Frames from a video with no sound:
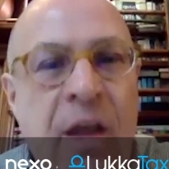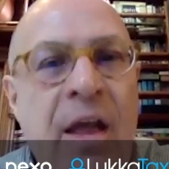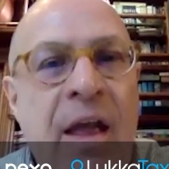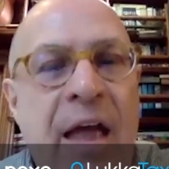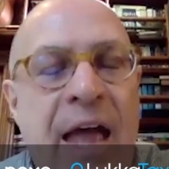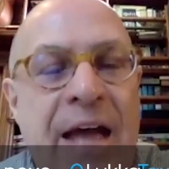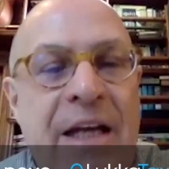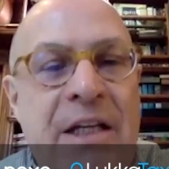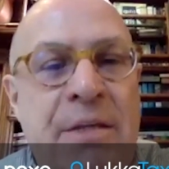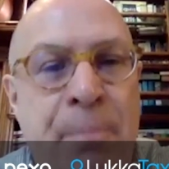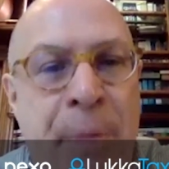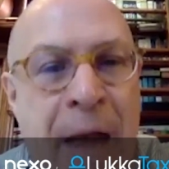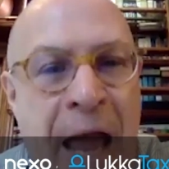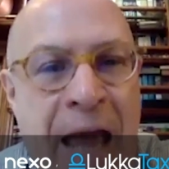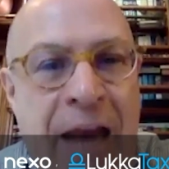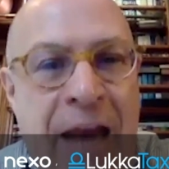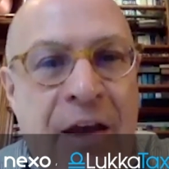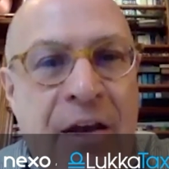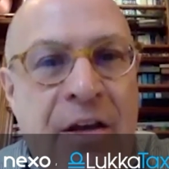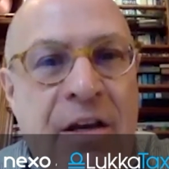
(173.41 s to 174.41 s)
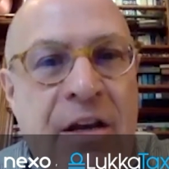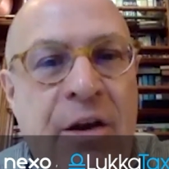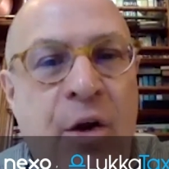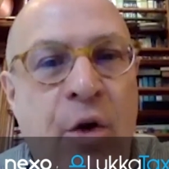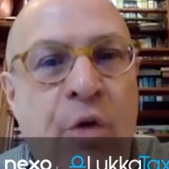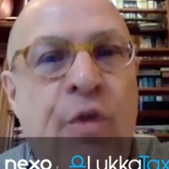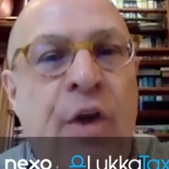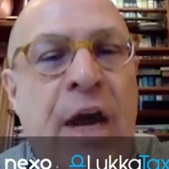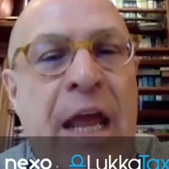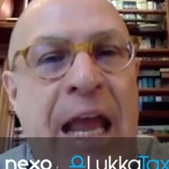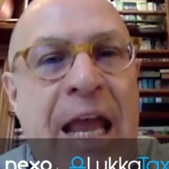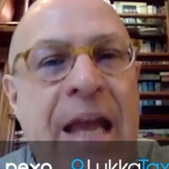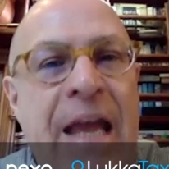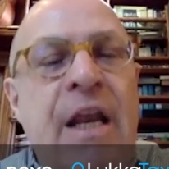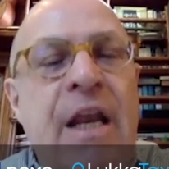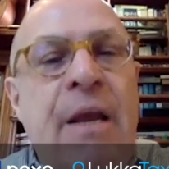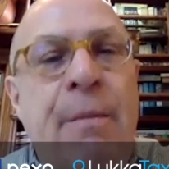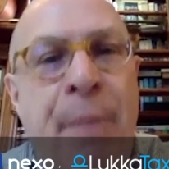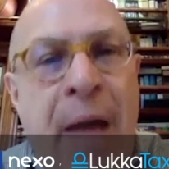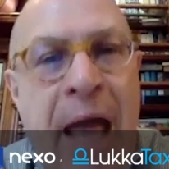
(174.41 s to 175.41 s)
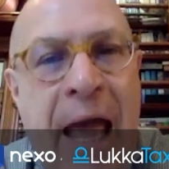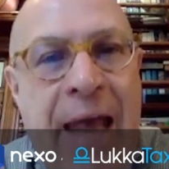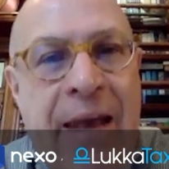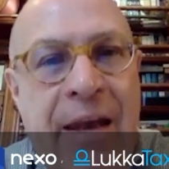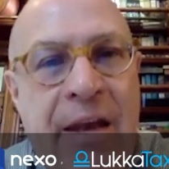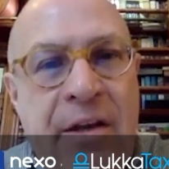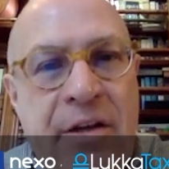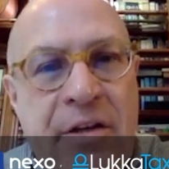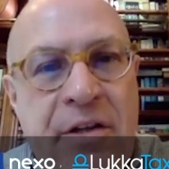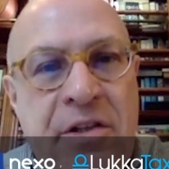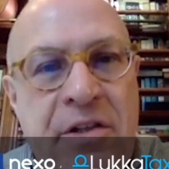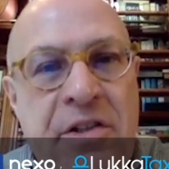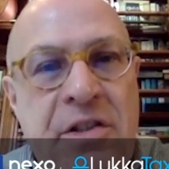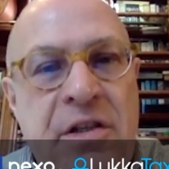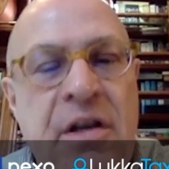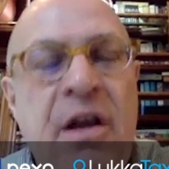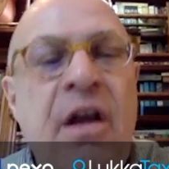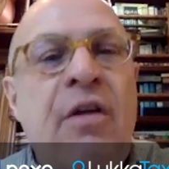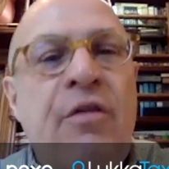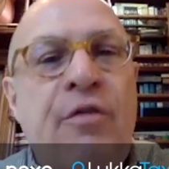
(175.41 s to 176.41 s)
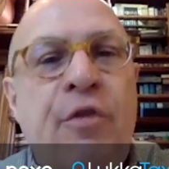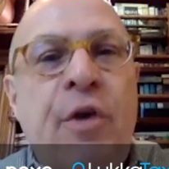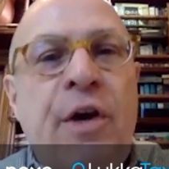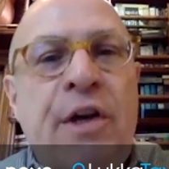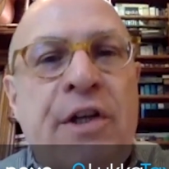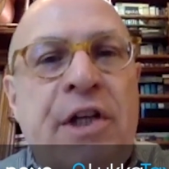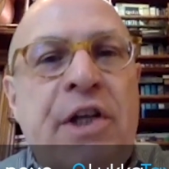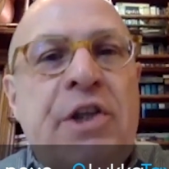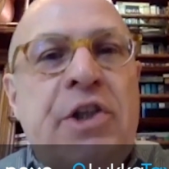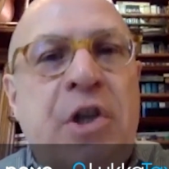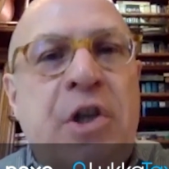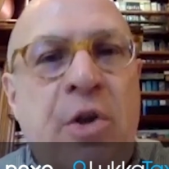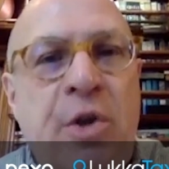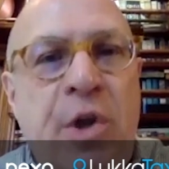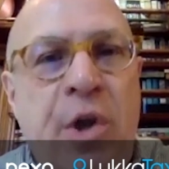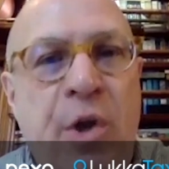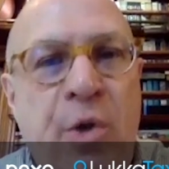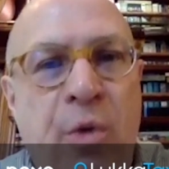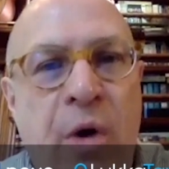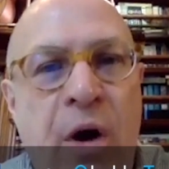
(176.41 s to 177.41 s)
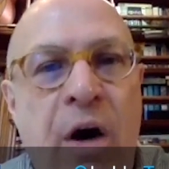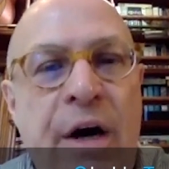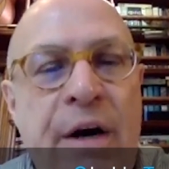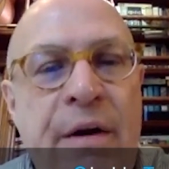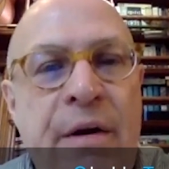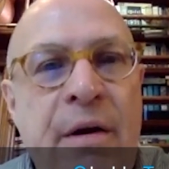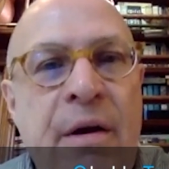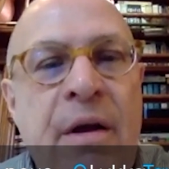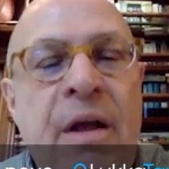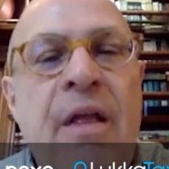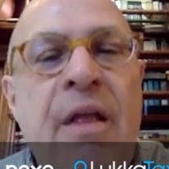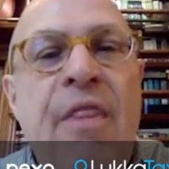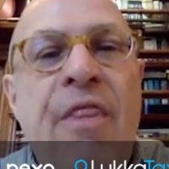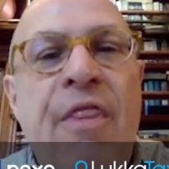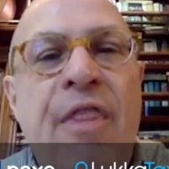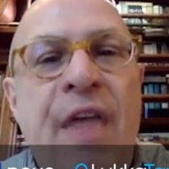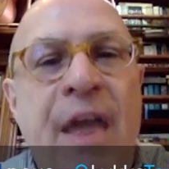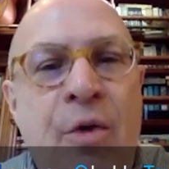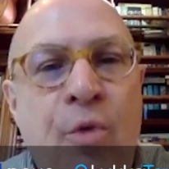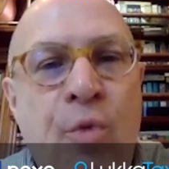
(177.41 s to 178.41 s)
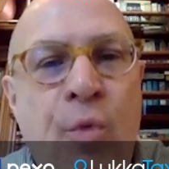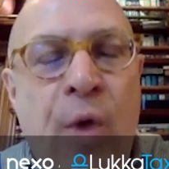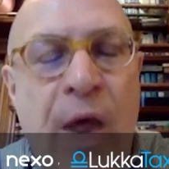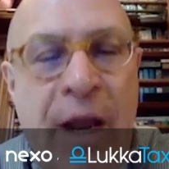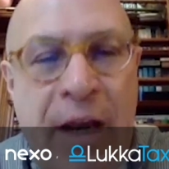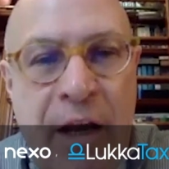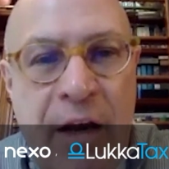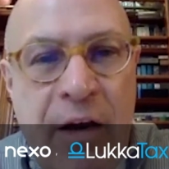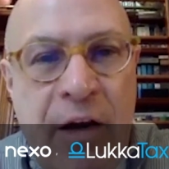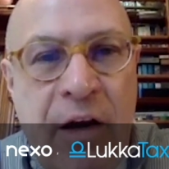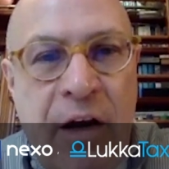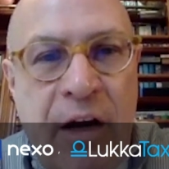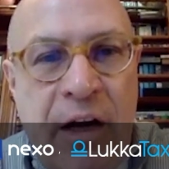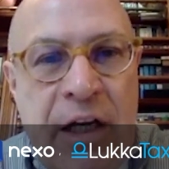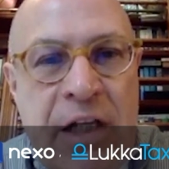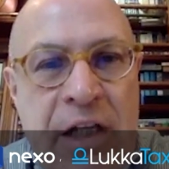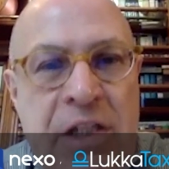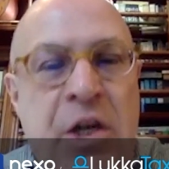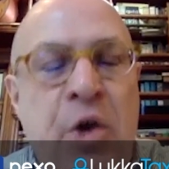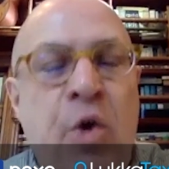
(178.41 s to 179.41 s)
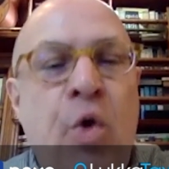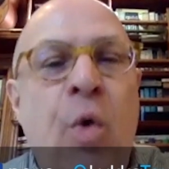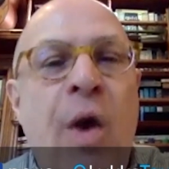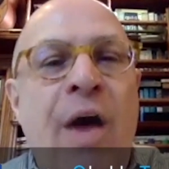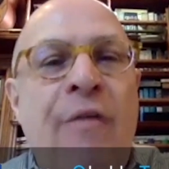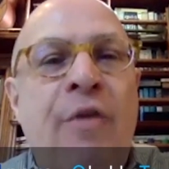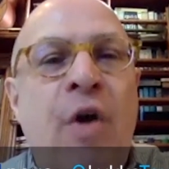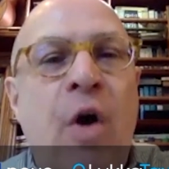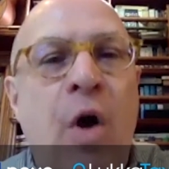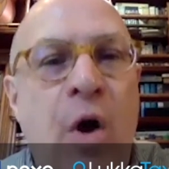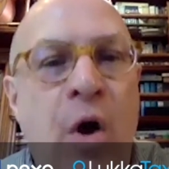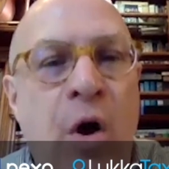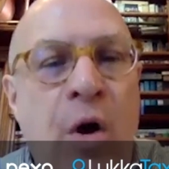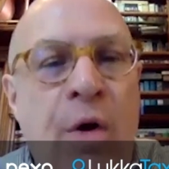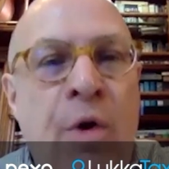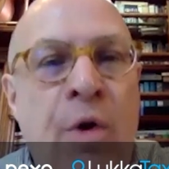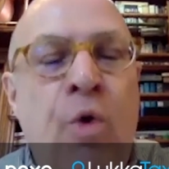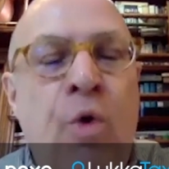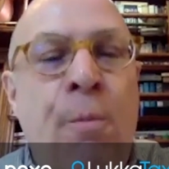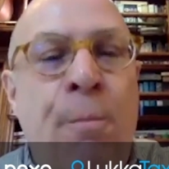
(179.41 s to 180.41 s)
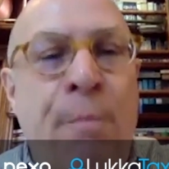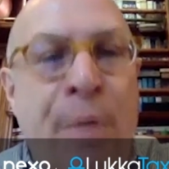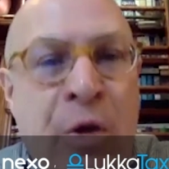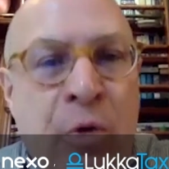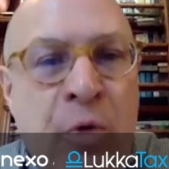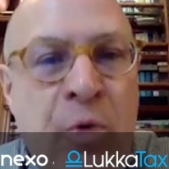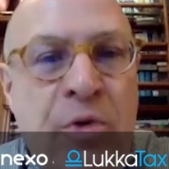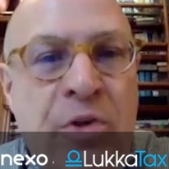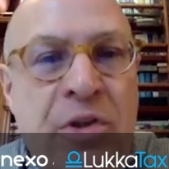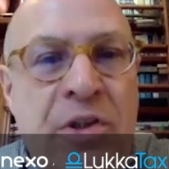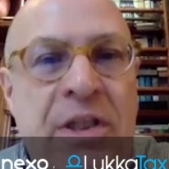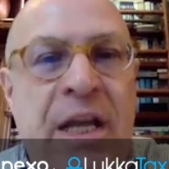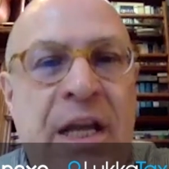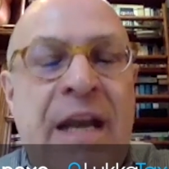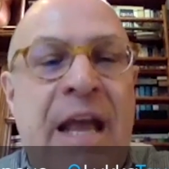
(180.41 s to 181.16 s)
has patented over 80 patents for a digital yuan. They recognize that who builds and